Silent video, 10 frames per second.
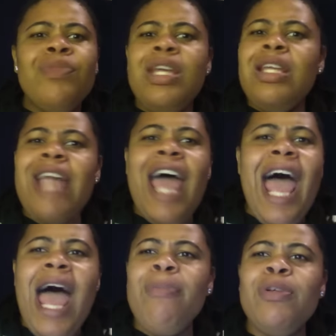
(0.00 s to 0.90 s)
it, that
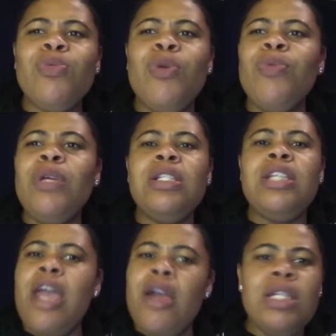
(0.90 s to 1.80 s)
happens where we
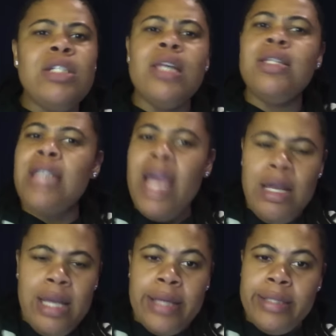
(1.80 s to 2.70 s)
tear each other
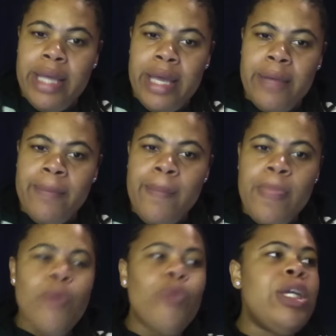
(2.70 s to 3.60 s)
down like that.
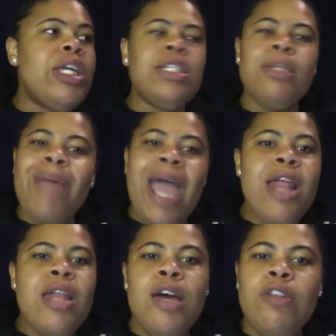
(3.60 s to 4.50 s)
We it's a bad
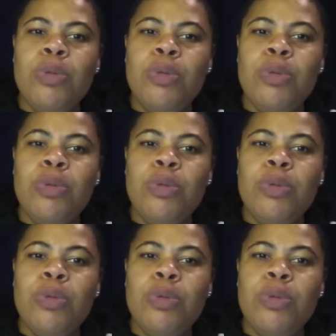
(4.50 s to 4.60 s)
enough that